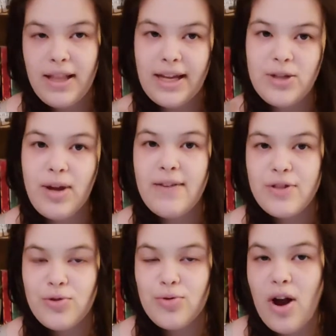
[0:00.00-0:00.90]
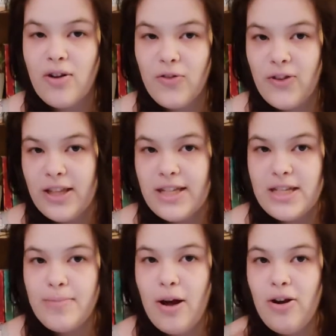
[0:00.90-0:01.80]
Like, I don't have strong feelings
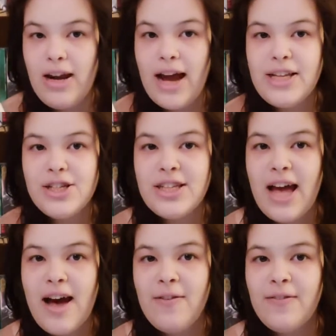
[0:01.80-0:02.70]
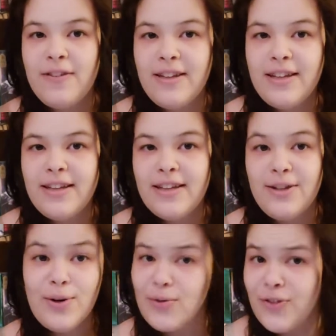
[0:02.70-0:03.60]
about it. I just have
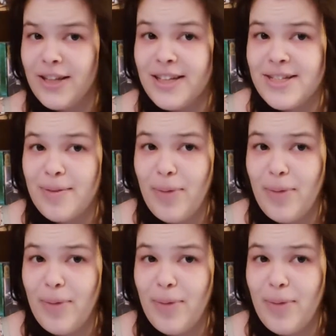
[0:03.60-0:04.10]
no feelings